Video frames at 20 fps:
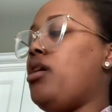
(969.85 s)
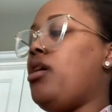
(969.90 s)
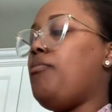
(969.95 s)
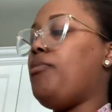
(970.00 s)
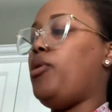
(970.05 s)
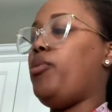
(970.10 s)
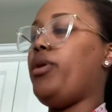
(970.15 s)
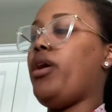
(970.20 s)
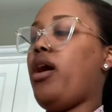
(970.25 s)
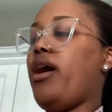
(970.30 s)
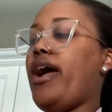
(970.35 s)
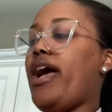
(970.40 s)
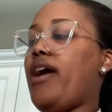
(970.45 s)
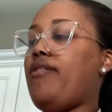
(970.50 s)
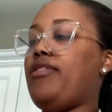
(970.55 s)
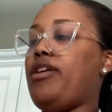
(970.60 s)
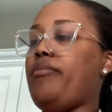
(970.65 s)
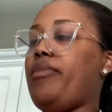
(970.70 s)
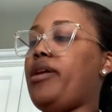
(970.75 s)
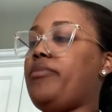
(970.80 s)
But we are
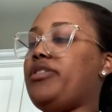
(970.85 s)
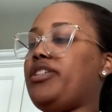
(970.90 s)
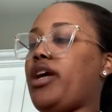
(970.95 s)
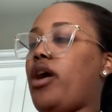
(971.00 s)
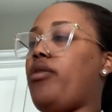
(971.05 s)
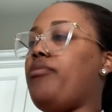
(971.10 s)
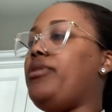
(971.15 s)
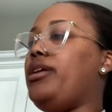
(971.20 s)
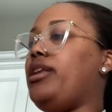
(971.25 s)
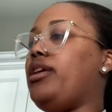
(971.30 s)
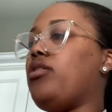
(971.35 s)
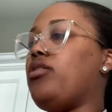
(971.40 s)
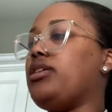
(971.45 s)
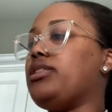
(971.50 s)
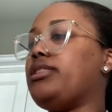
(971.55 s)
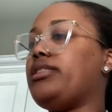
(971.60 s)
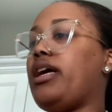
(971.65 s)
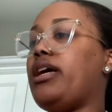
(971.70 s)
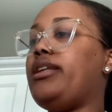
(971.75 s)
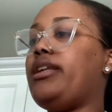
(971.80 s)
having a baby shower meeting on
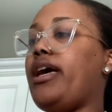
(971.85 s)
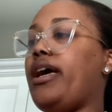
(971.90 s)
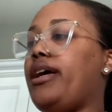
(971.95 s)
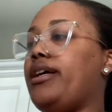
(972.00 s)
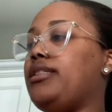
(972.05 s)
Sunday,